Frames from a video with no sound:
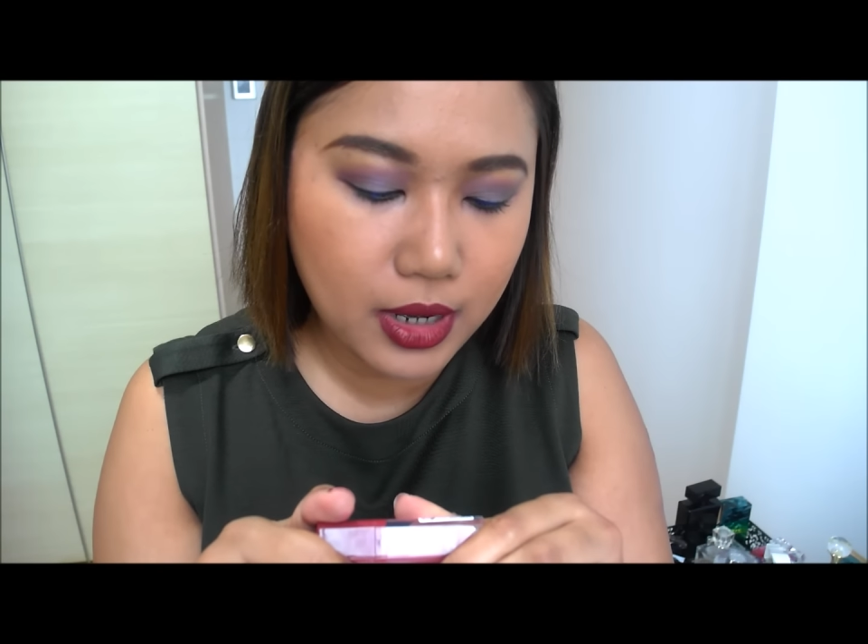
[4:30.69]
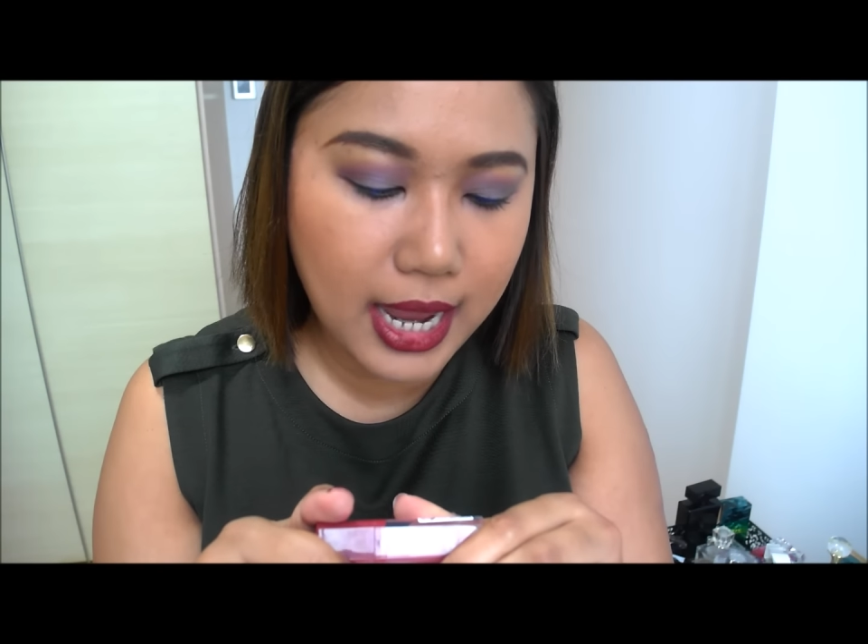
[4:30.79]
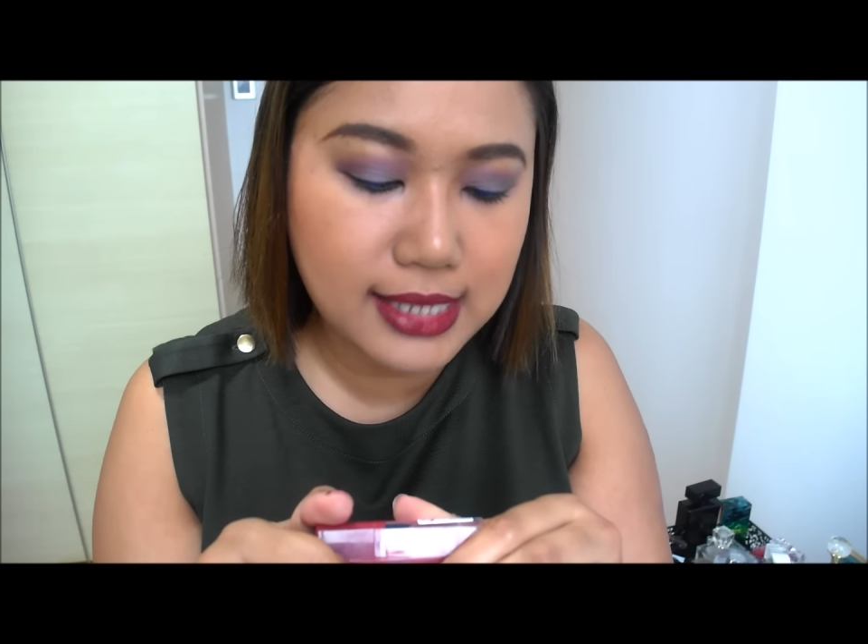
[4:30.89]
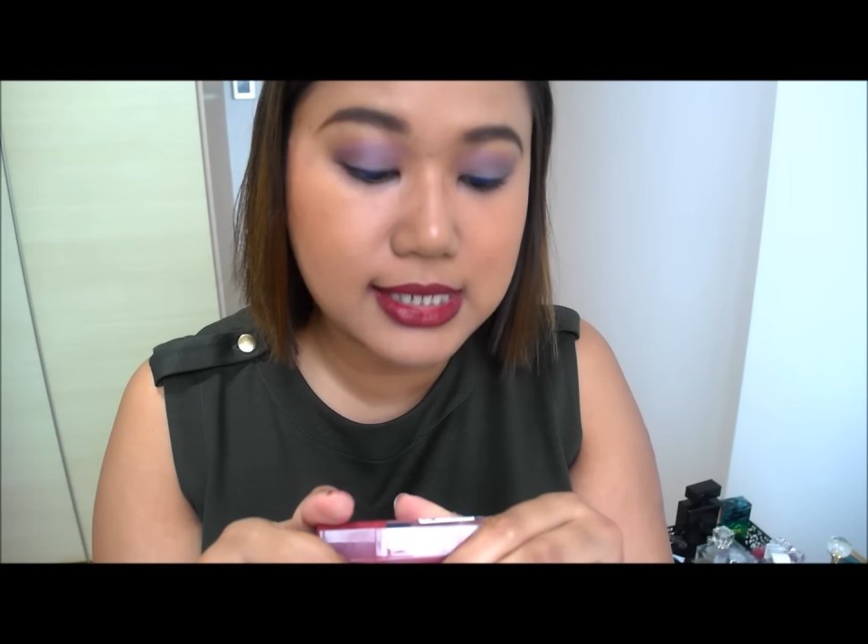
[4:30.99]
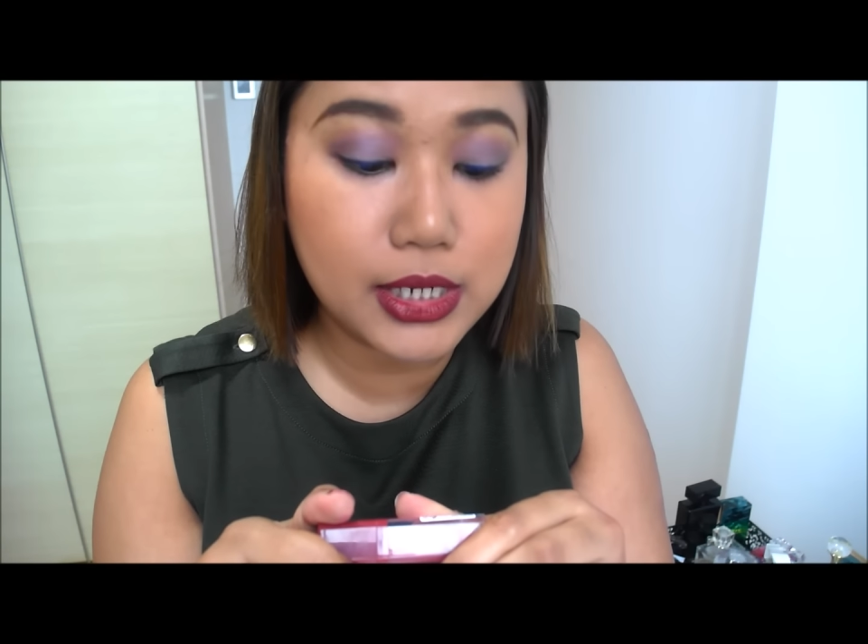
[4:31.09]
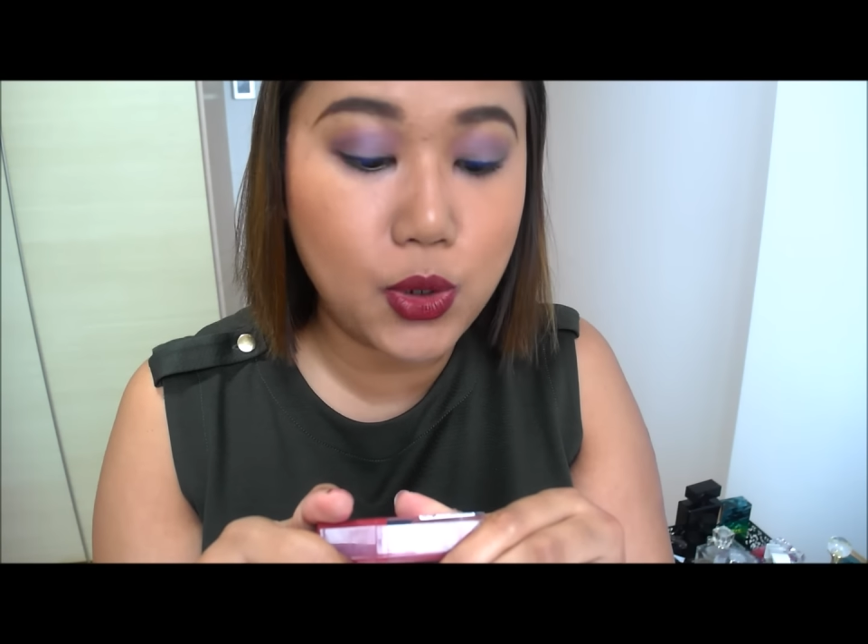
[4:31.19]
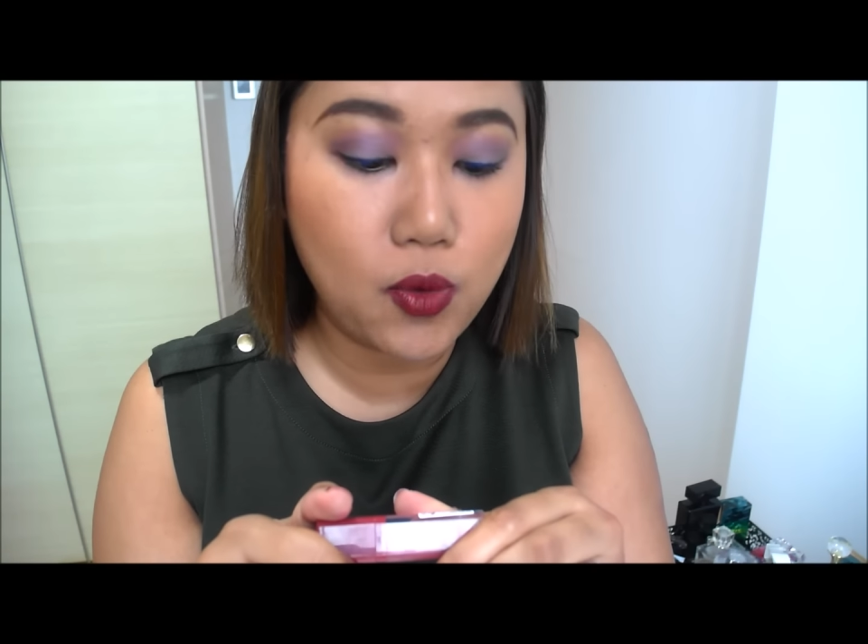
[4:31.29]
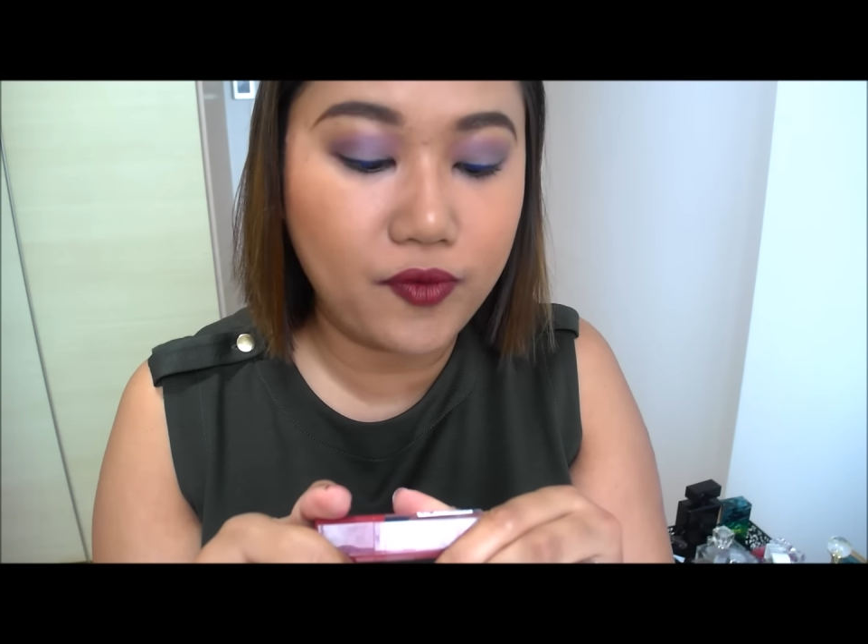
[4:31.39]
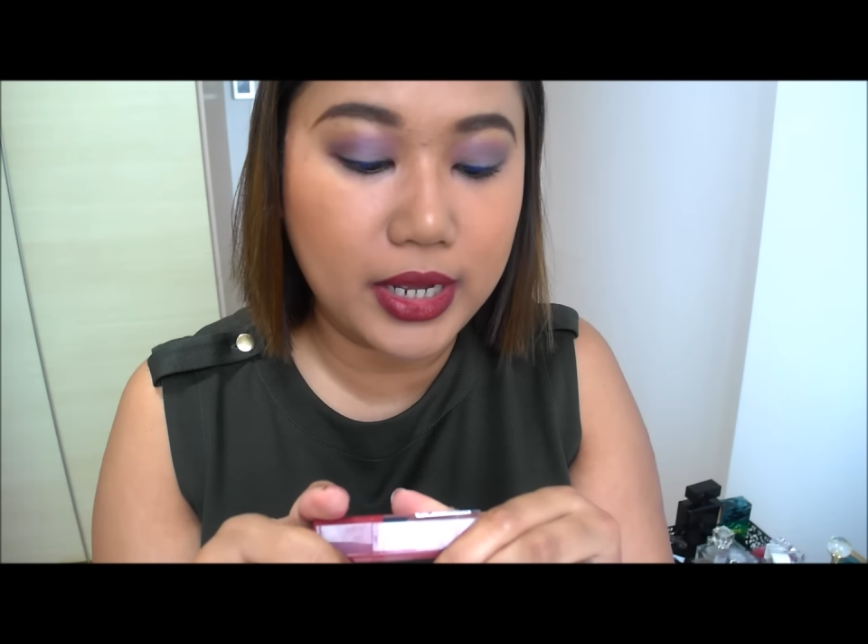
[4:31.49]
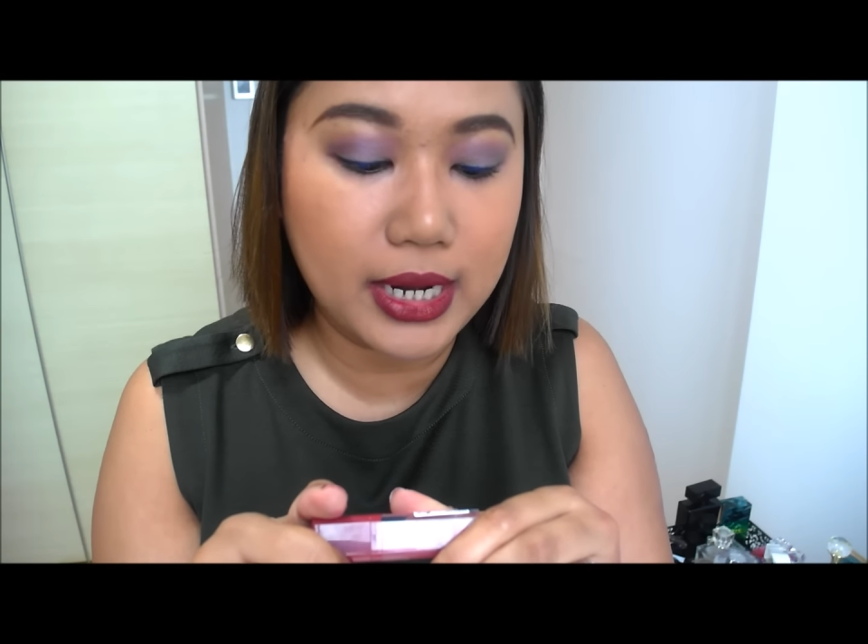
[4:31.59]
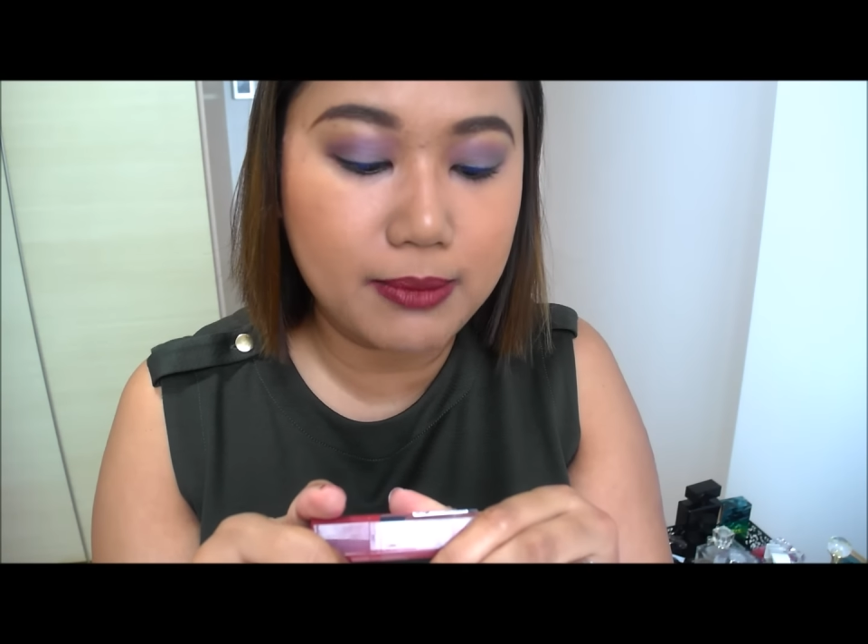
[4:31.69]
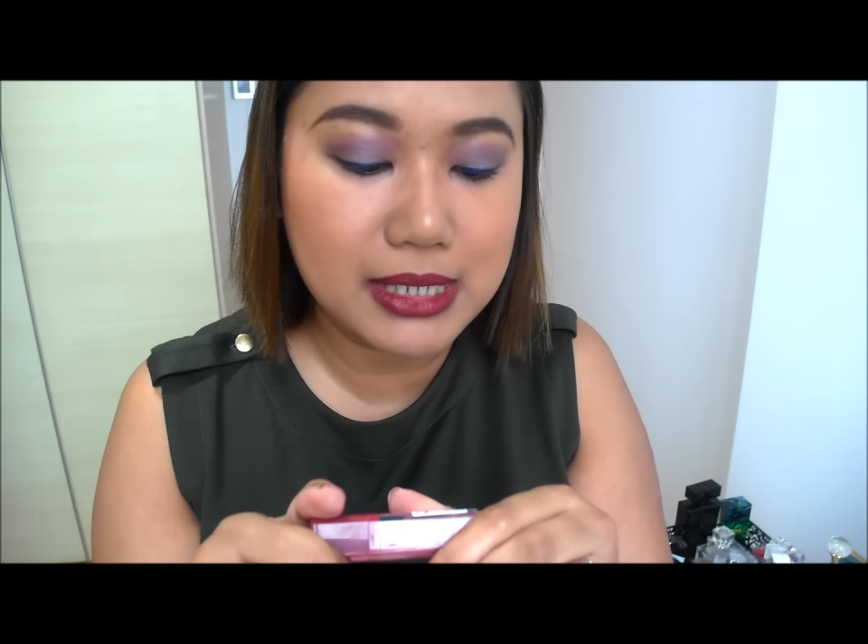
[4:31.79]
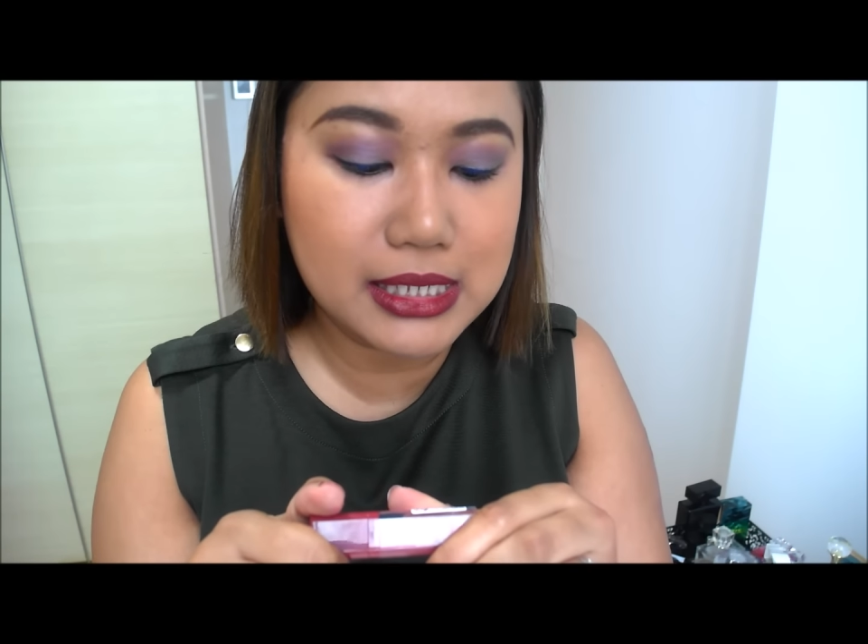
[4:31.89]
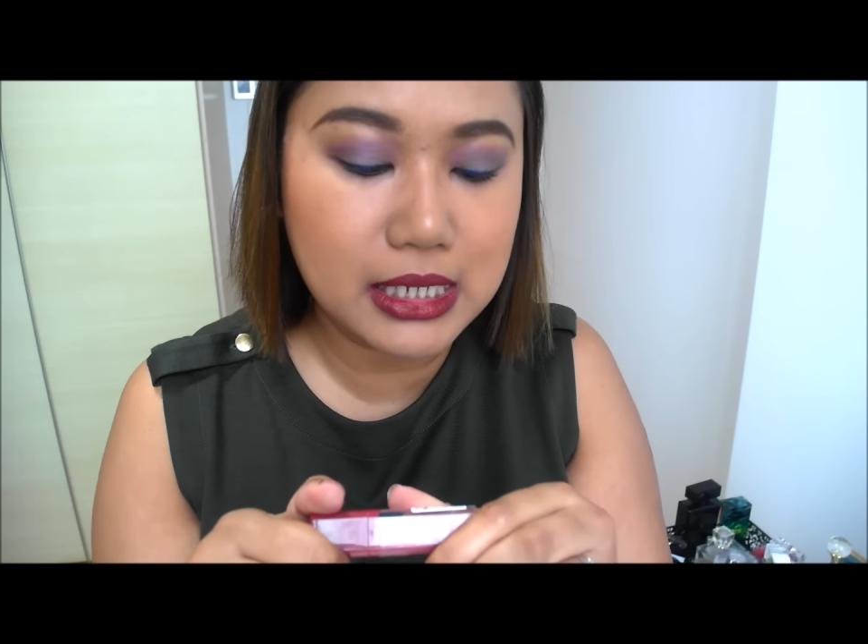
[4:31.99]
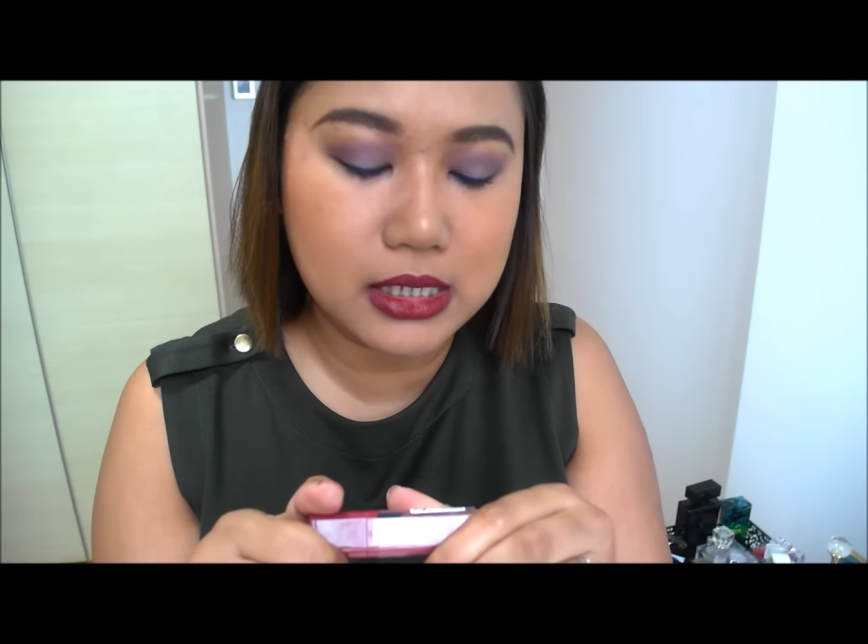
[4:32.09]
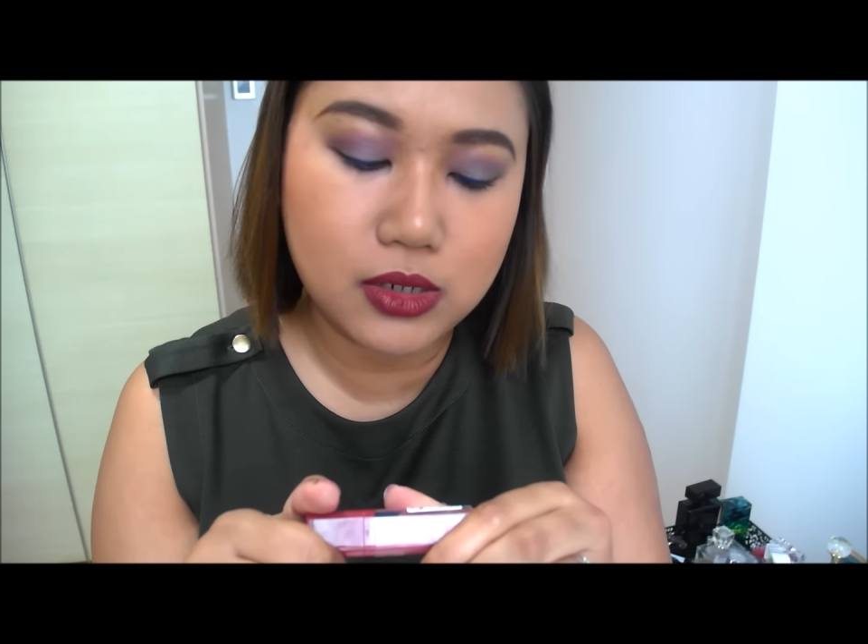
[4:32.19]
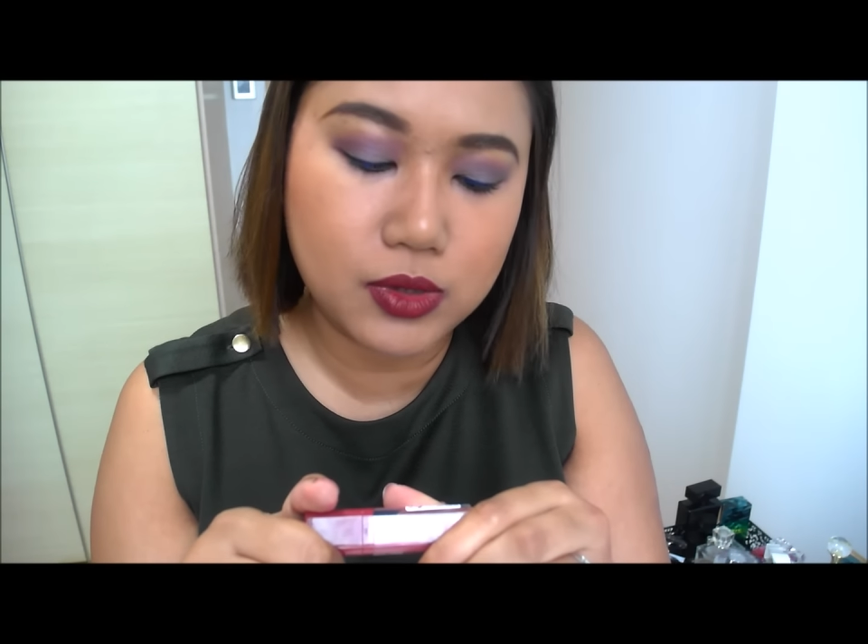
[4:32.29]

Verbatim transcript: Casanova, number six.